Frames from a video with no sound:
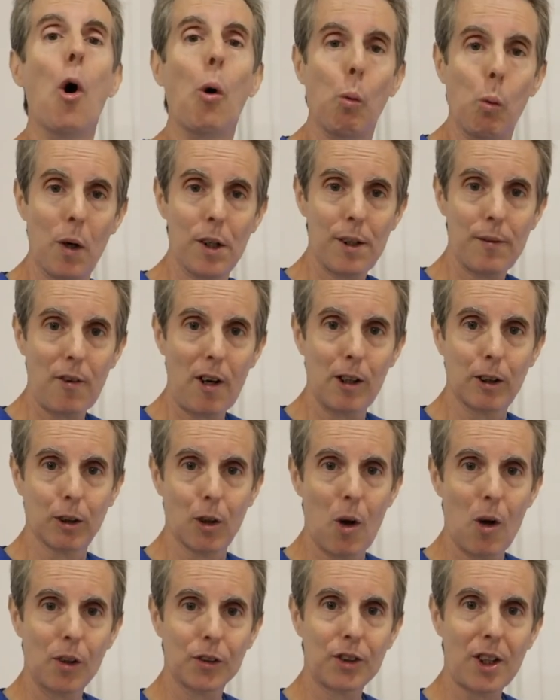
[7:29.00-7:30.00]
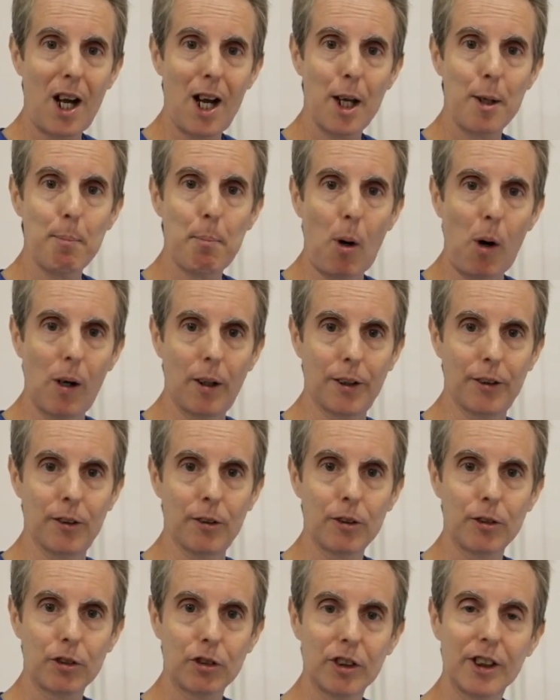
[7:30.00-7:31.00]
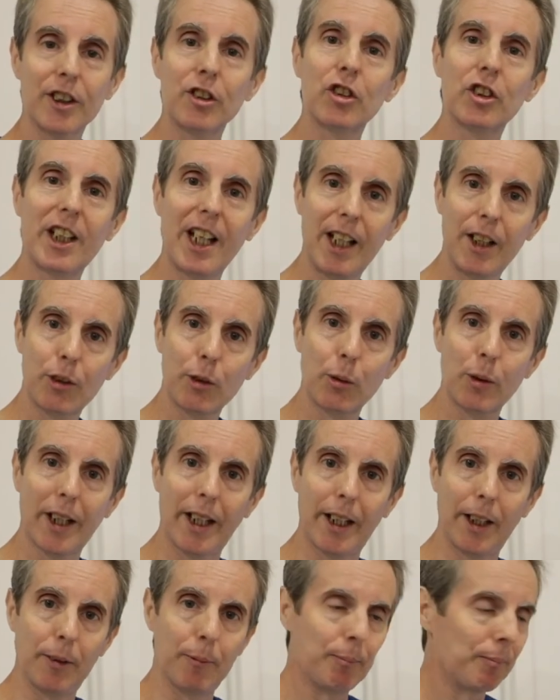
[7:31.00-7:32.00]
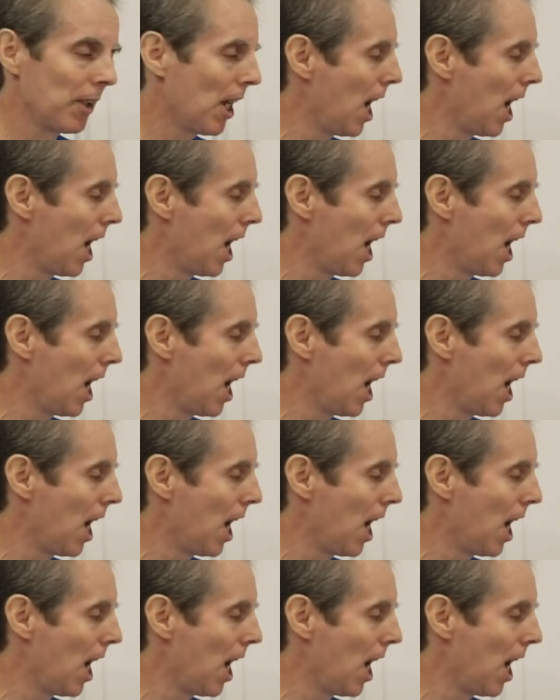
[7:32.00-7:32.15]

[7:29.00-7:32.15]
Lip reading: One of our longtime partners is Gatorade.